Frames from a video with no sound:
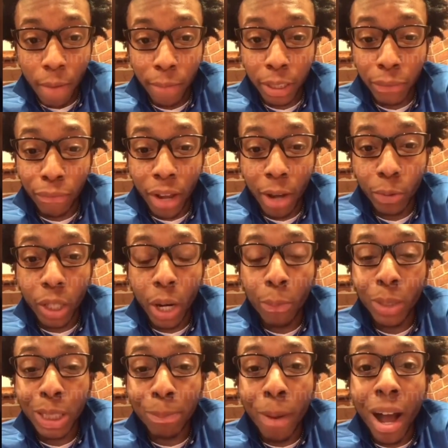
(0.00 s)
was found
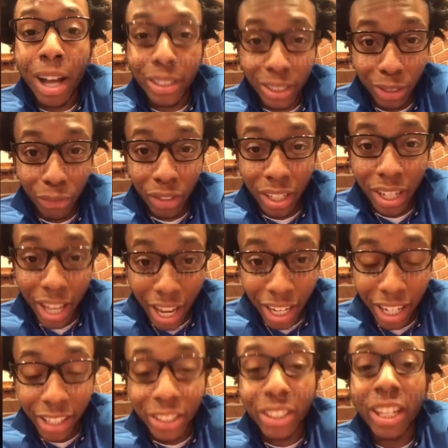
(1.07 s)
unresponsive and dead
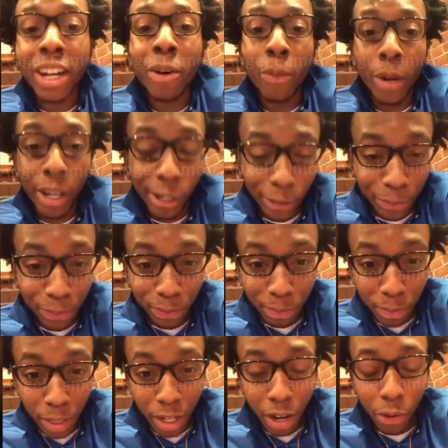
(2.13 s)
in the stairwell
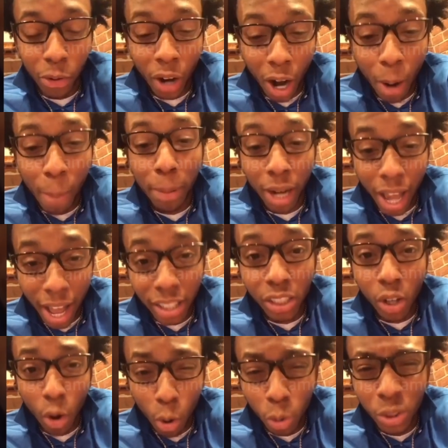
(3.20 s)
of Crowne
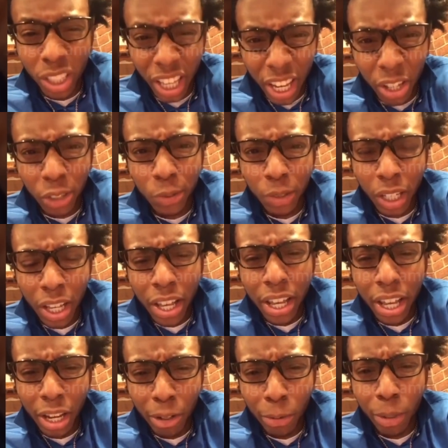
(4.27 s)
Plaza Hotel
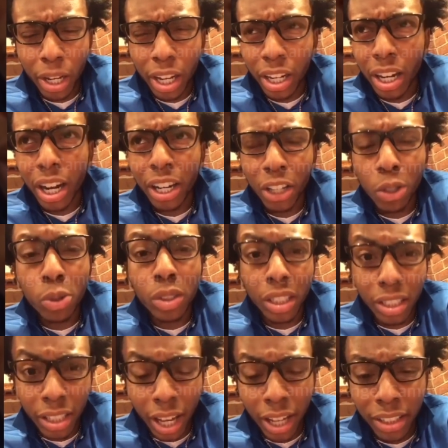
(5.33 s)
here in uh,
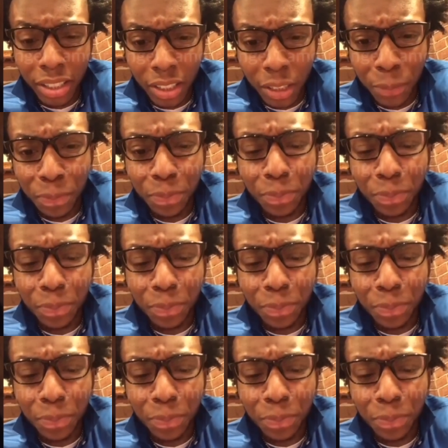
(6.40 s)
Houston, Texas.